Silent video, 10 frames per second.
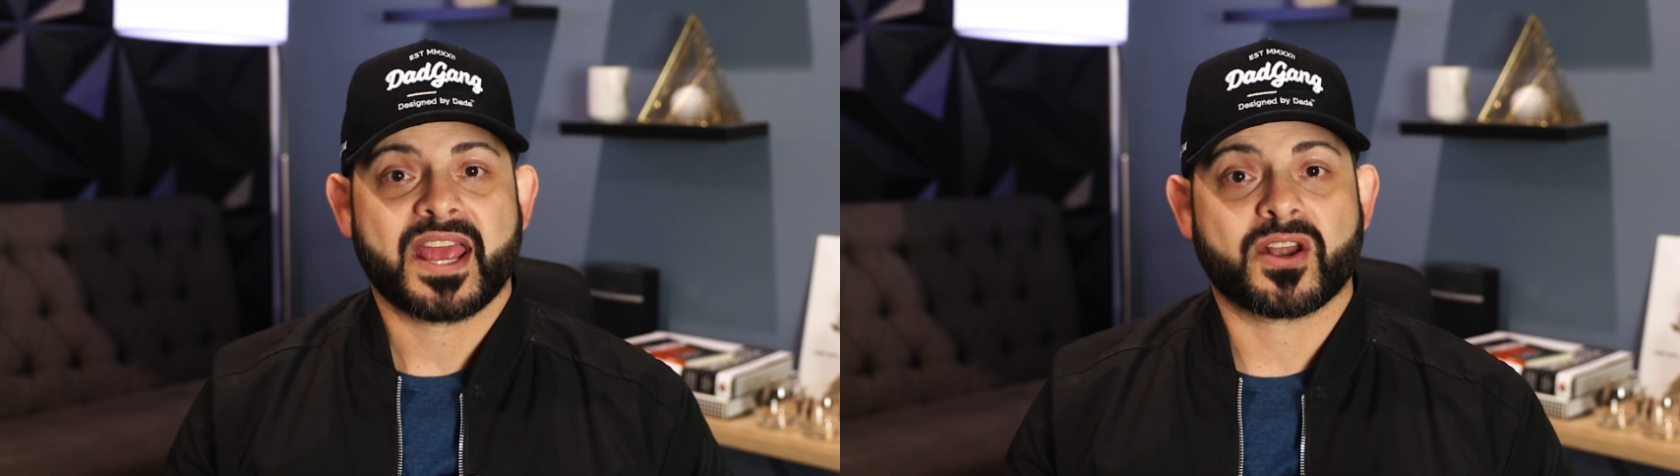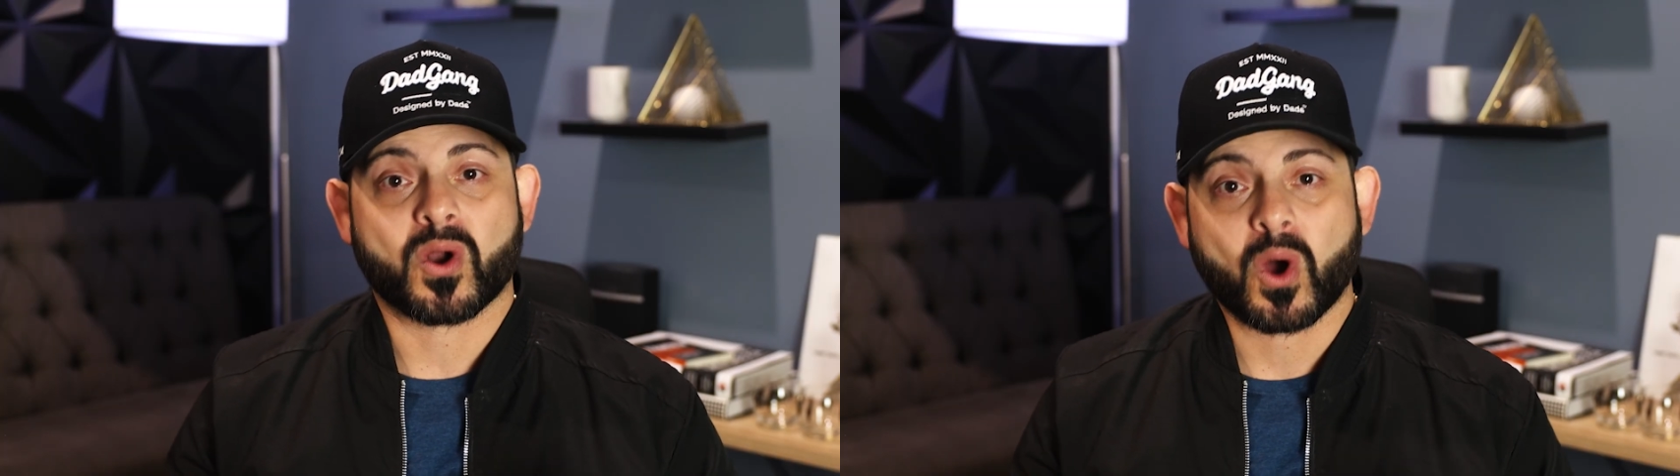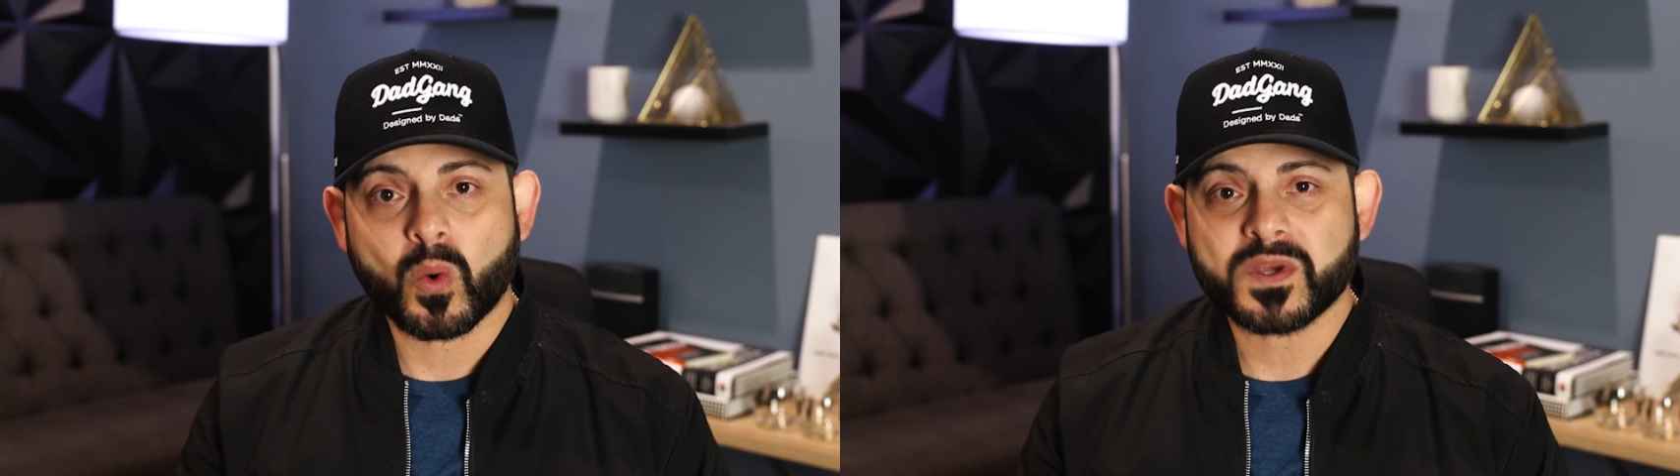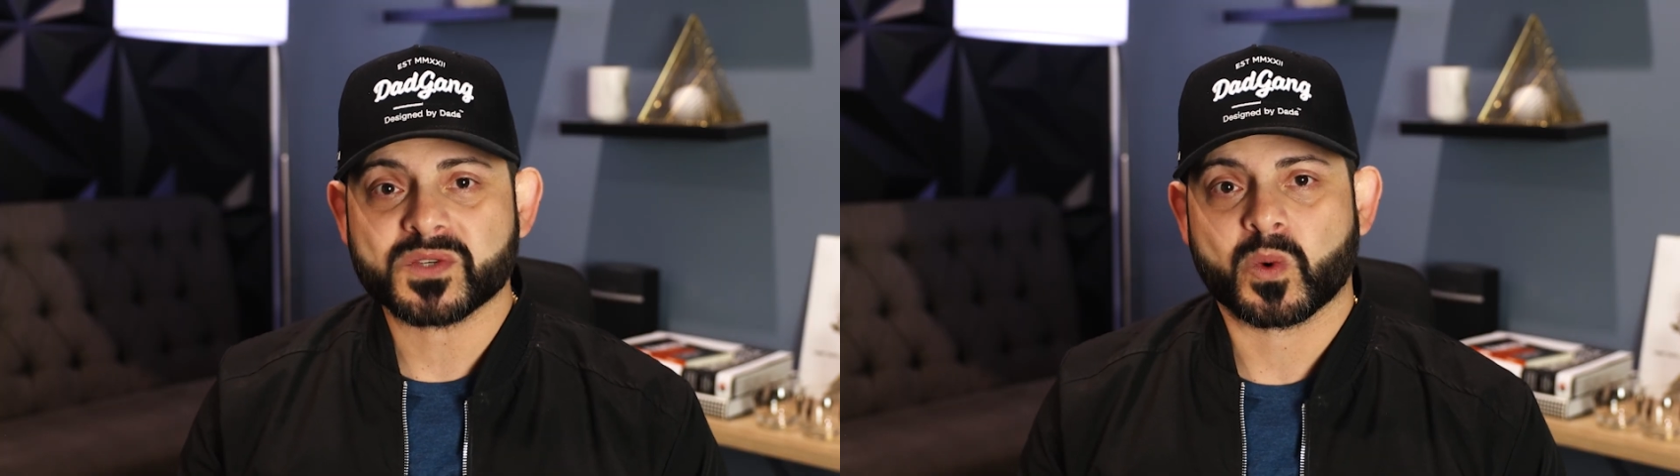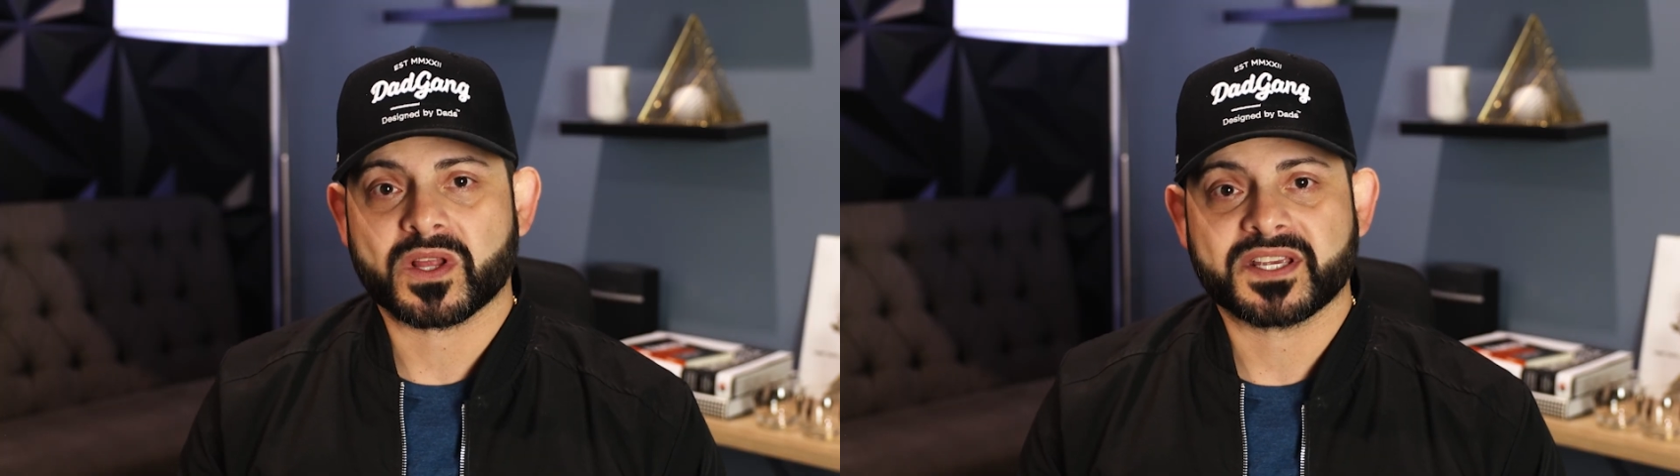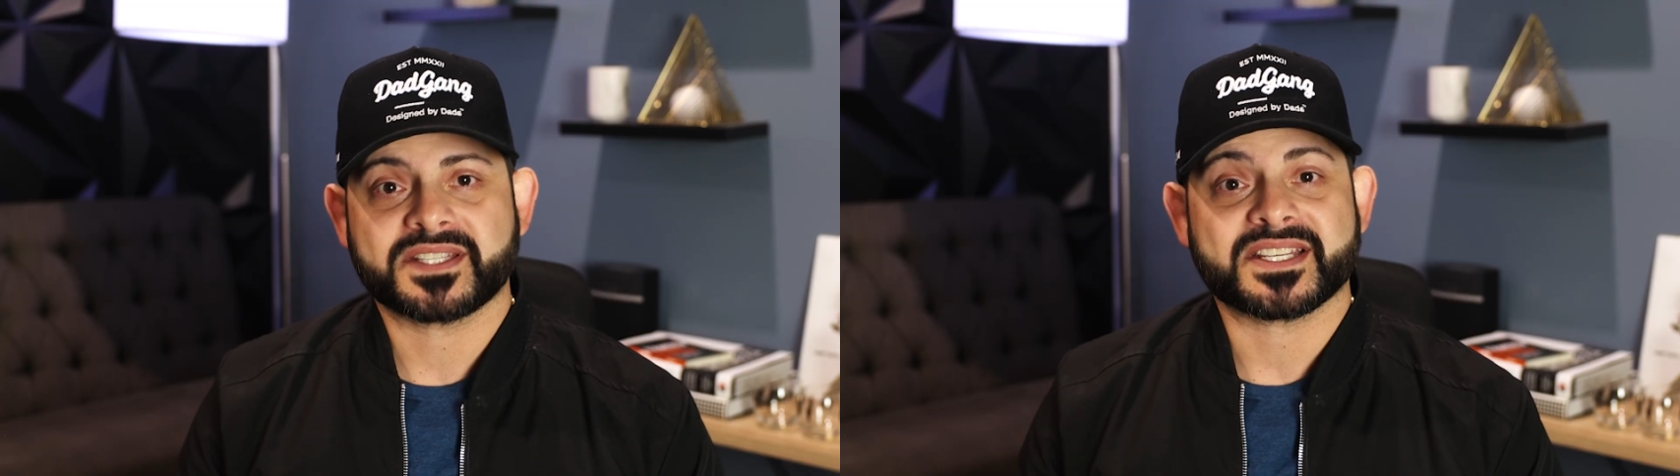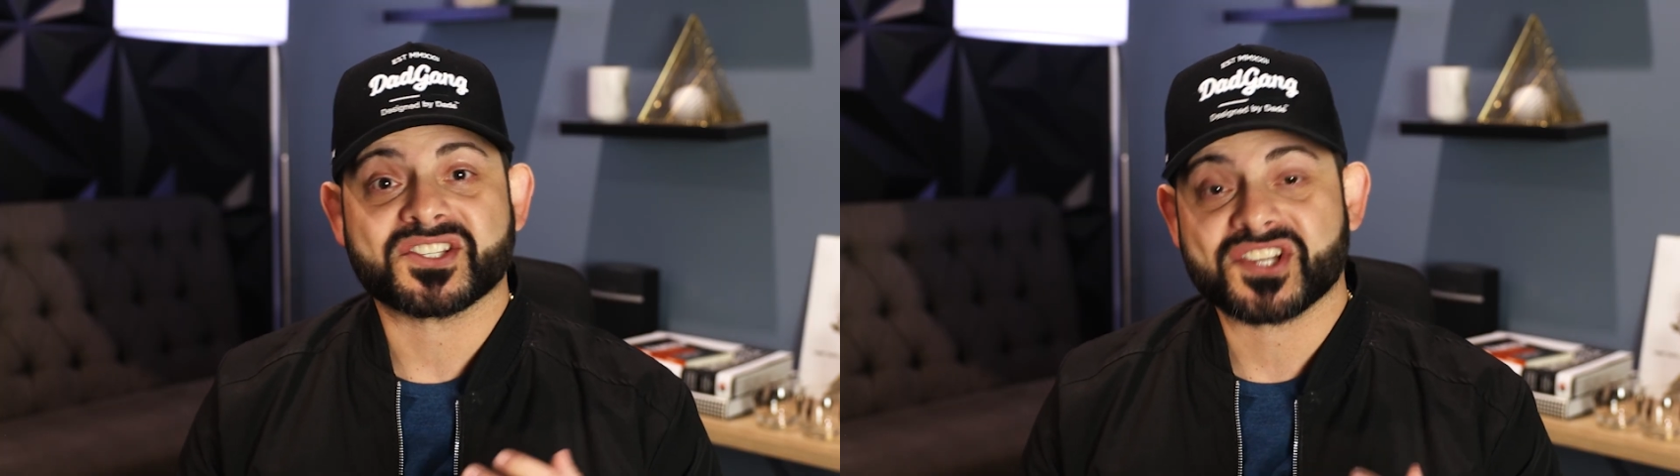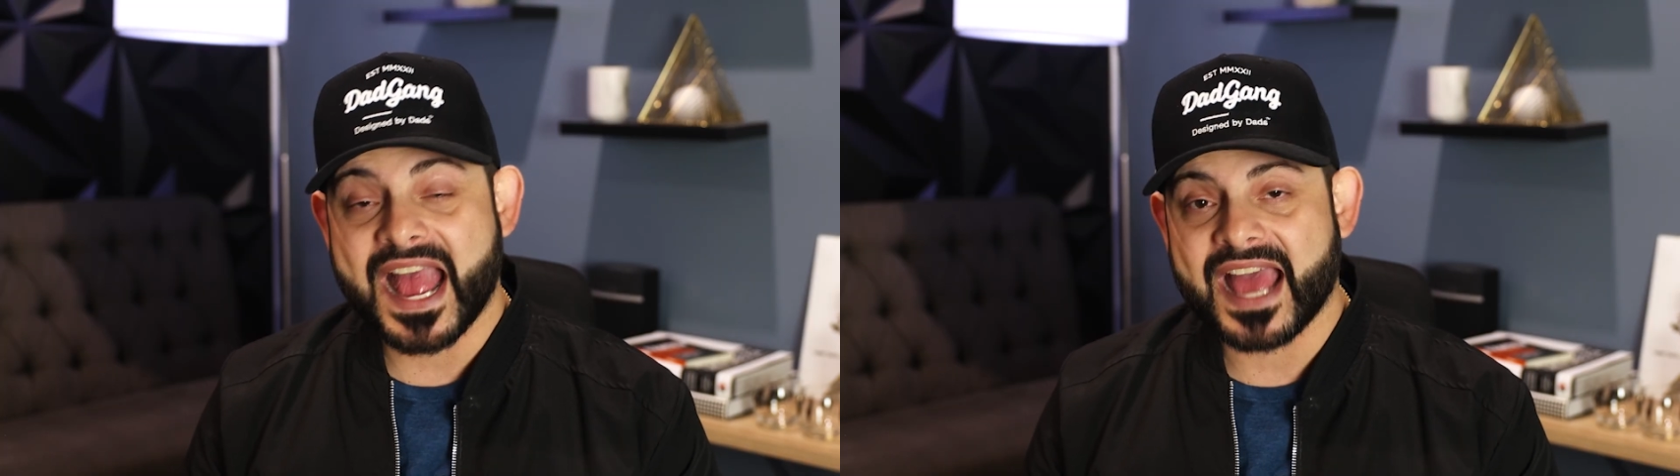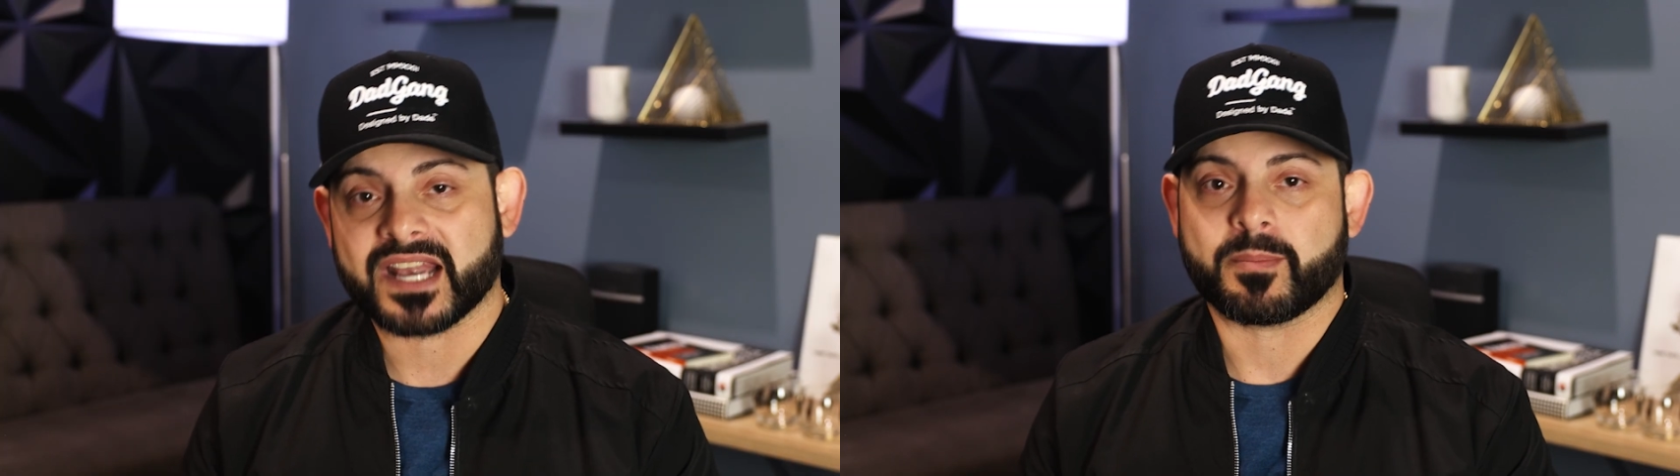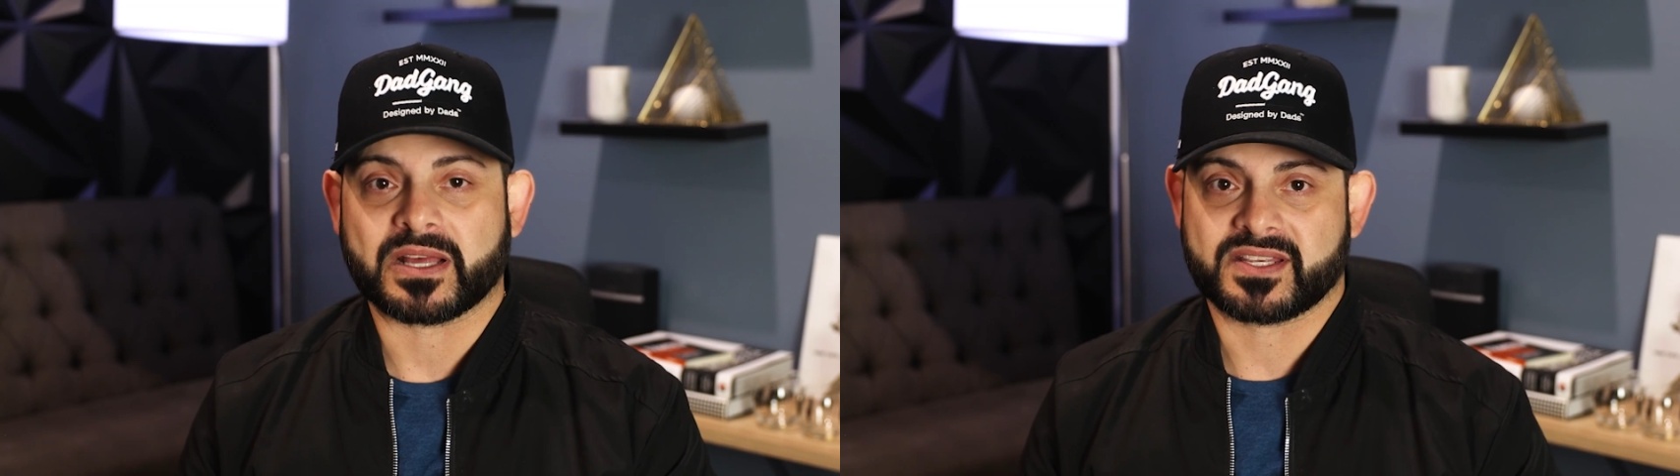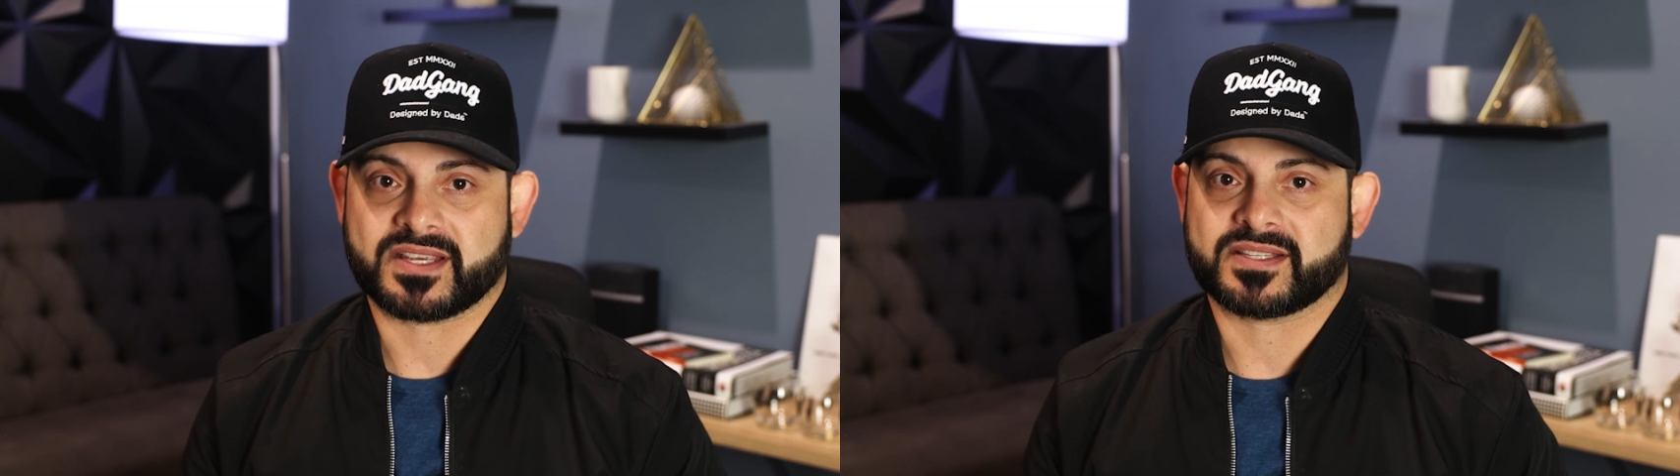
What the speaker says: and are always willing to chat about the